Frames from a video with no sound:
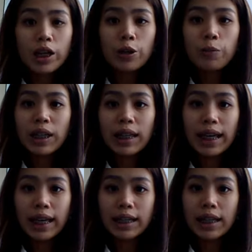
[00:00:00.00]
The winning
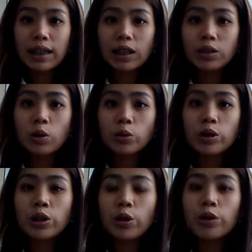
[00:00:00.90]
candidate is also
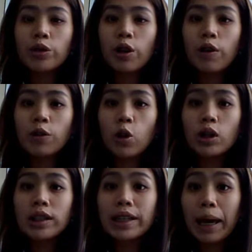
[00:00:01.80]
the owner of
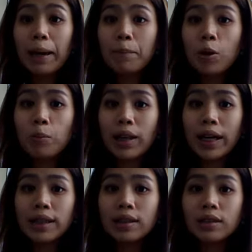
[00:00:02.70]
local GAAP
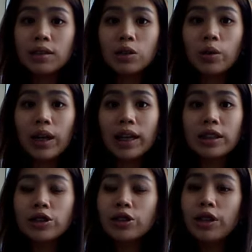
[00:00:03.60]
compliance to
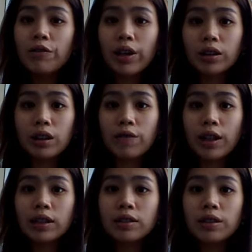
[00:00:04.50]
ensure effective
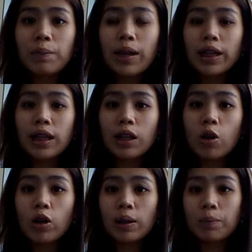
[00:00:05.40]
and streamlining
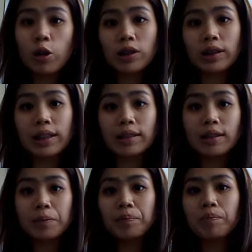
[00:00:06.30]
local process.
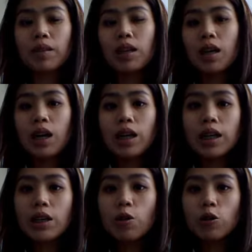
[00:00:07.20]

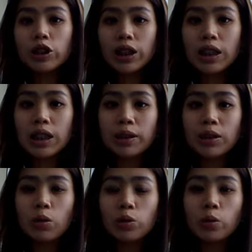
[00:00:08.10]
He or she must
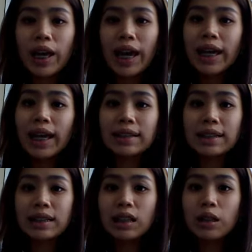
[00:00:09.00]
also act as
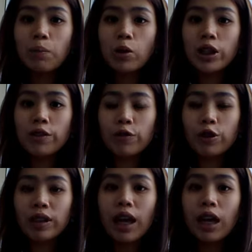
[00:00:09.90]
a single point of
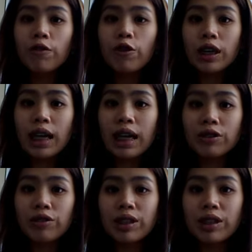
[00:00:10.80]
contact for the
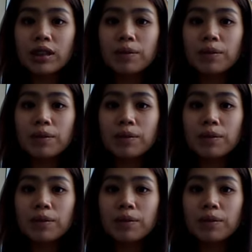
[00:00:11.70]
country.